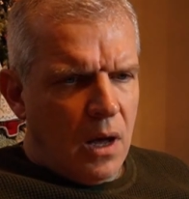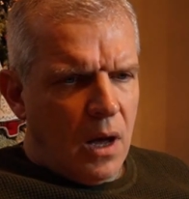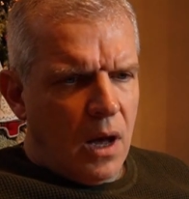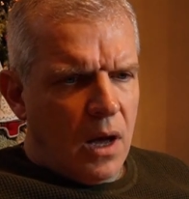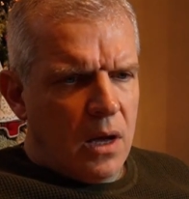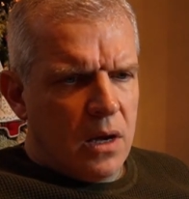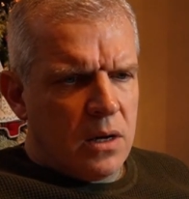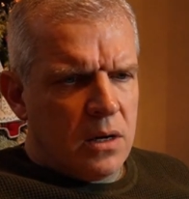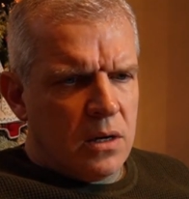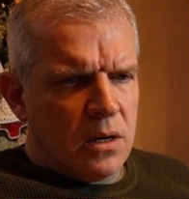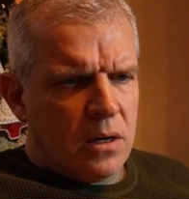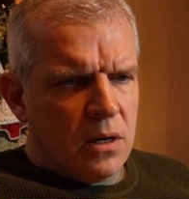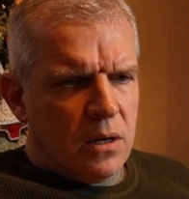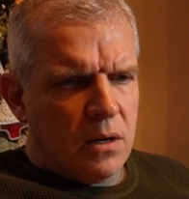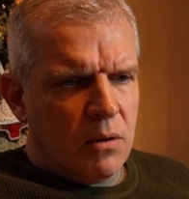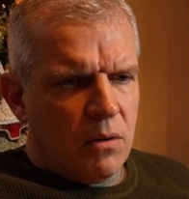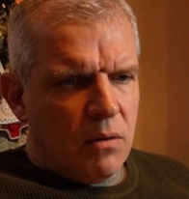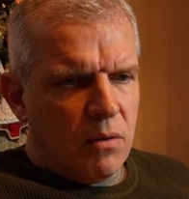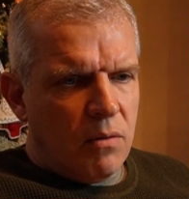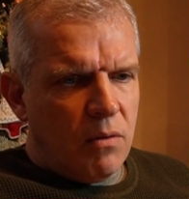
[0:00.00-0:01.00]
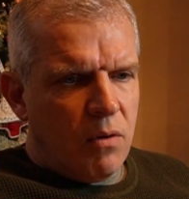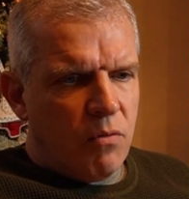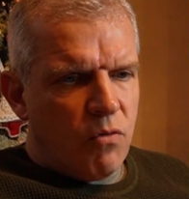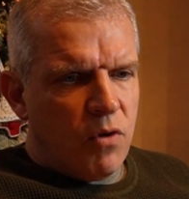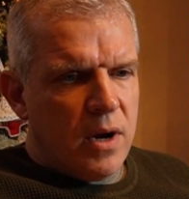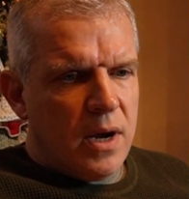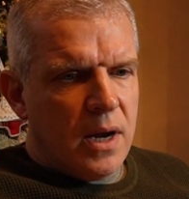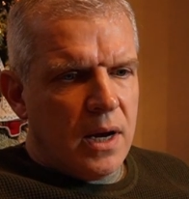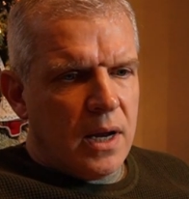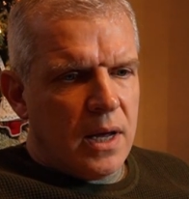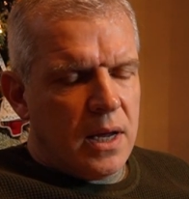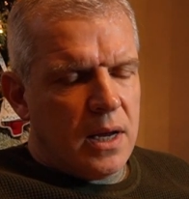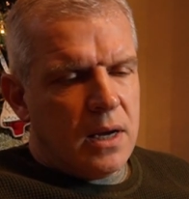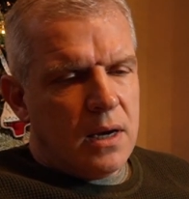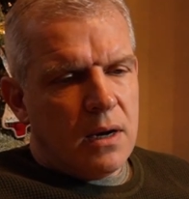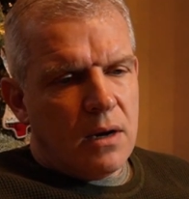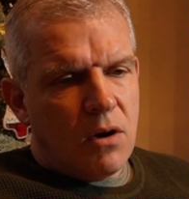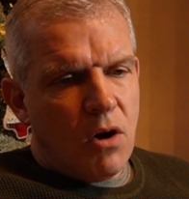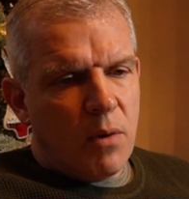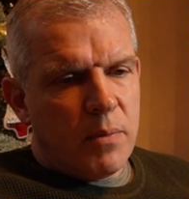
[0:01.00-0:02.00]
And it really
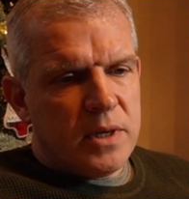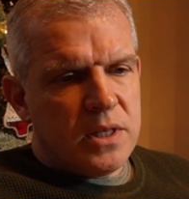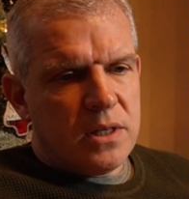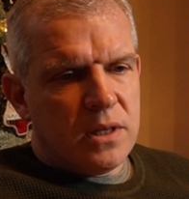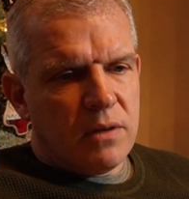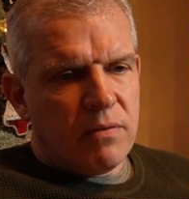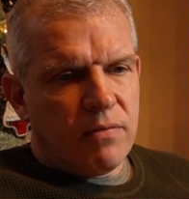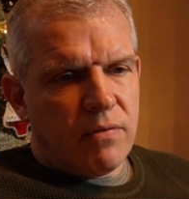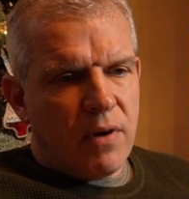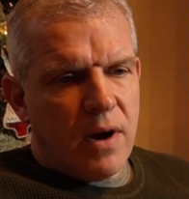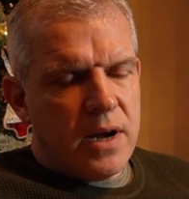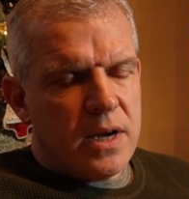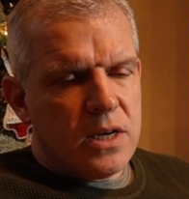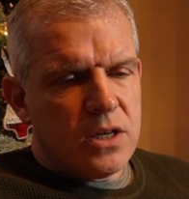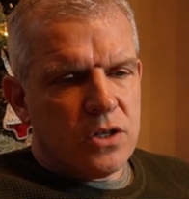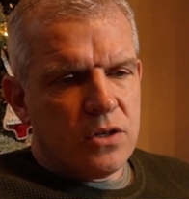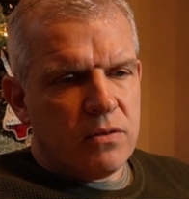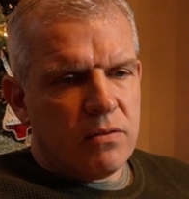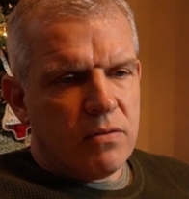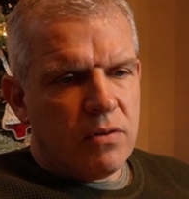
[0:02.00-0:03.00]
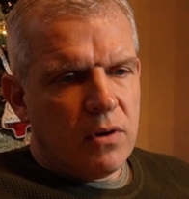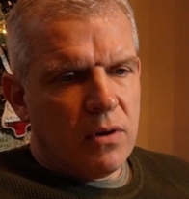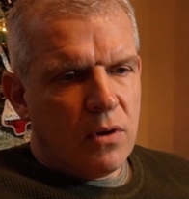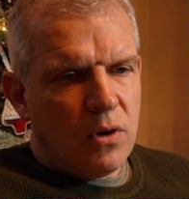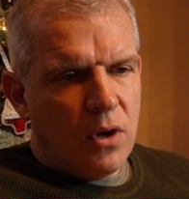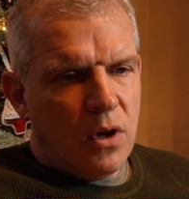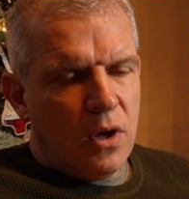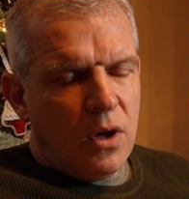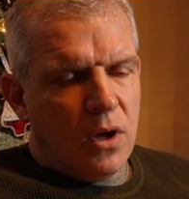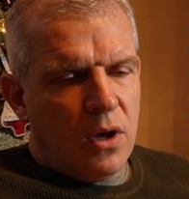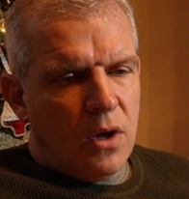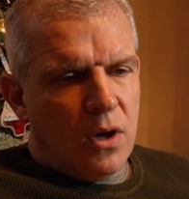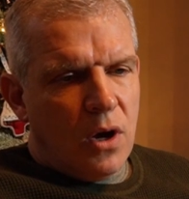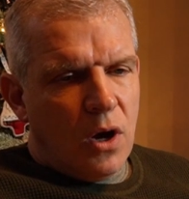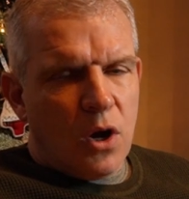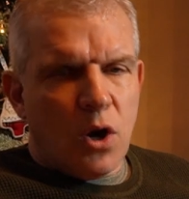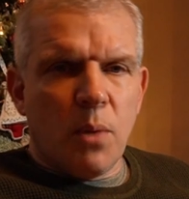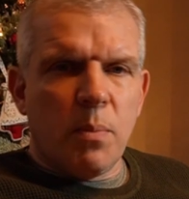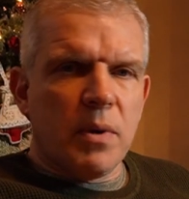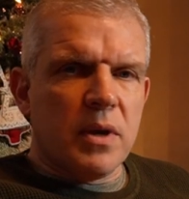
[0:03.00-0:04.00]
got me to the phrase of
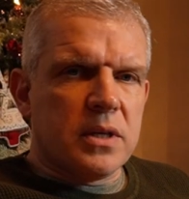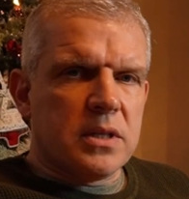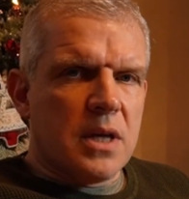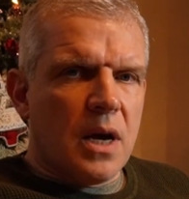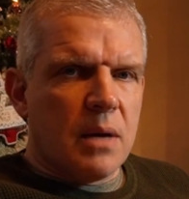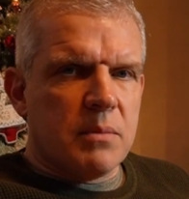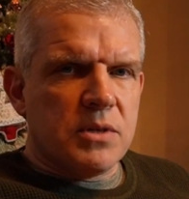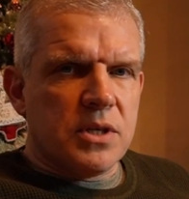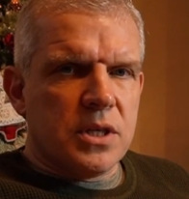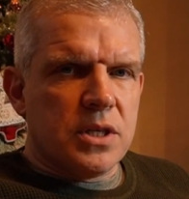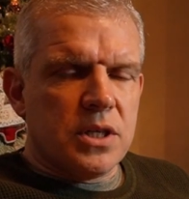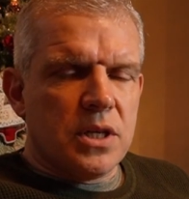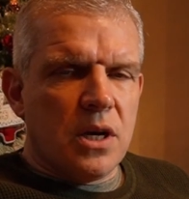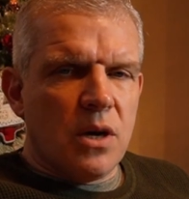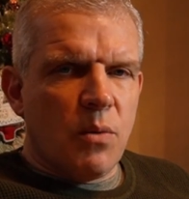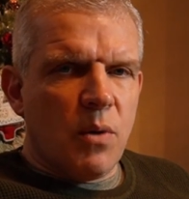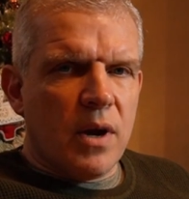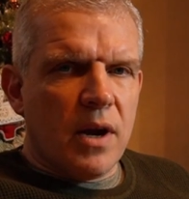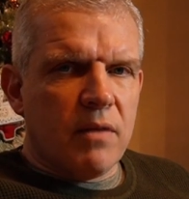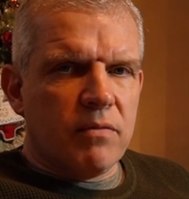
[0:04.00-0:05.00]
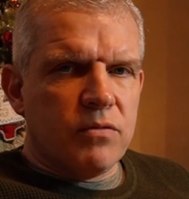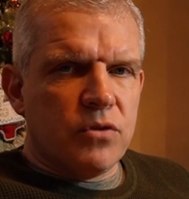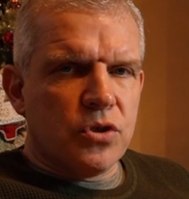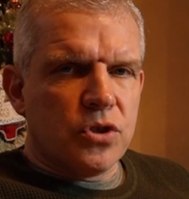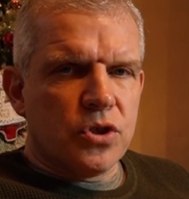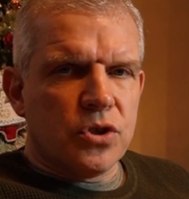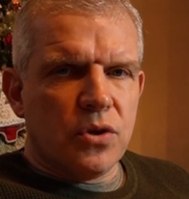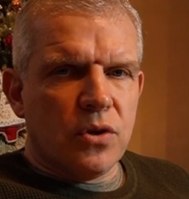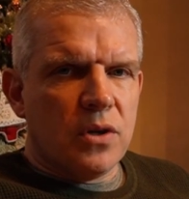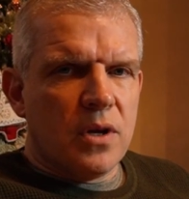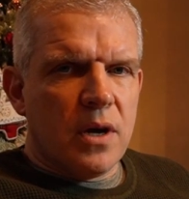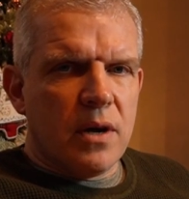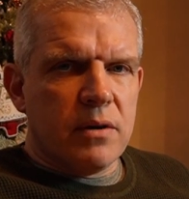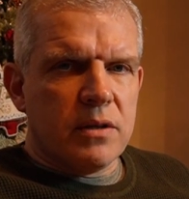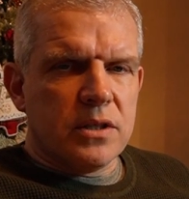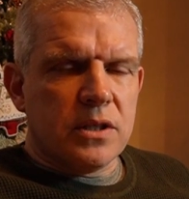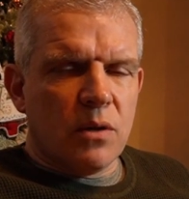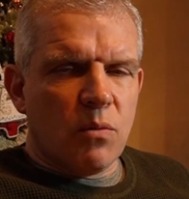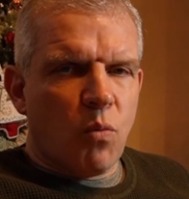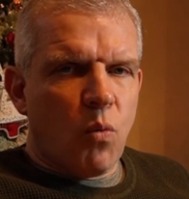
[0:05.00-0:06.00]
a couple of times this year when I've just stood there
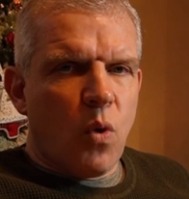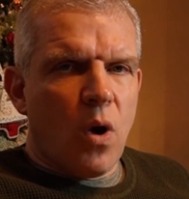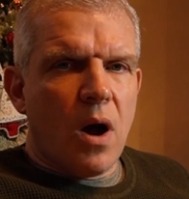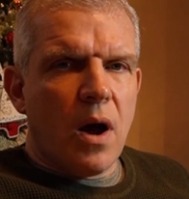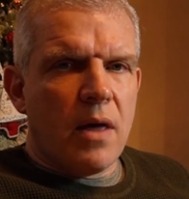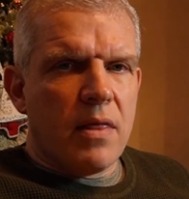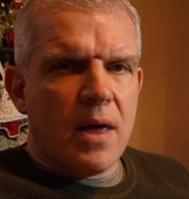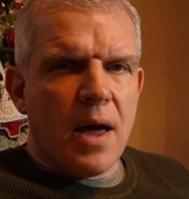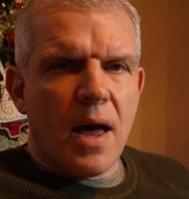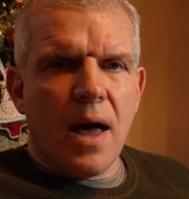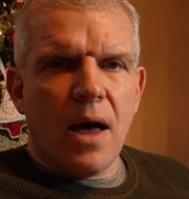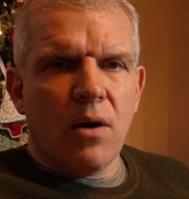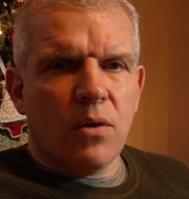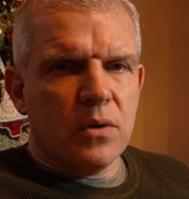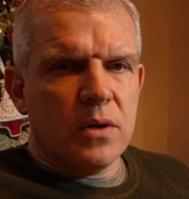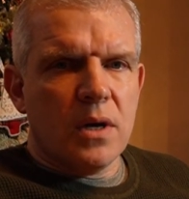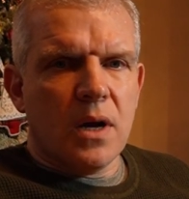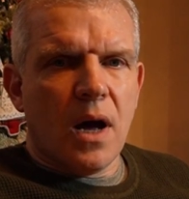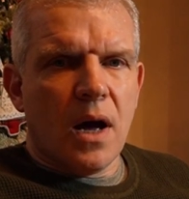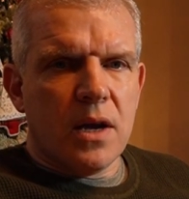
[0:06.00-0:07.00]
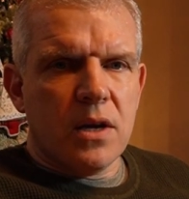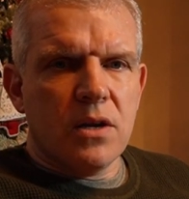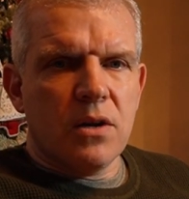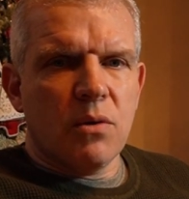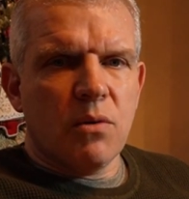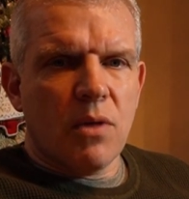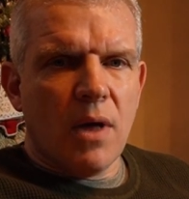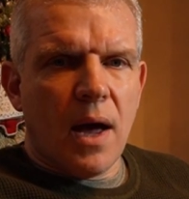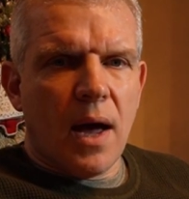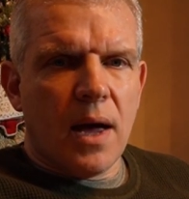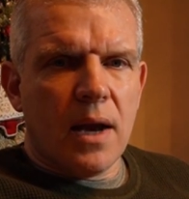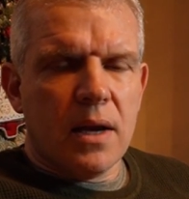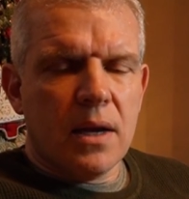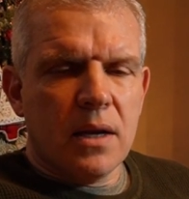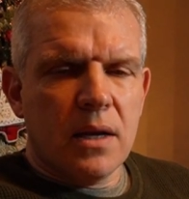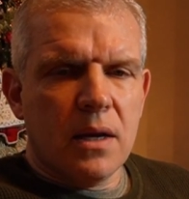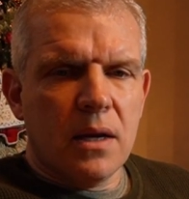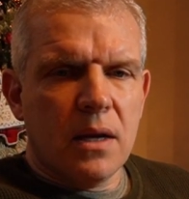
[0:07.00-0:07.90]
and said, why the hell did I do that?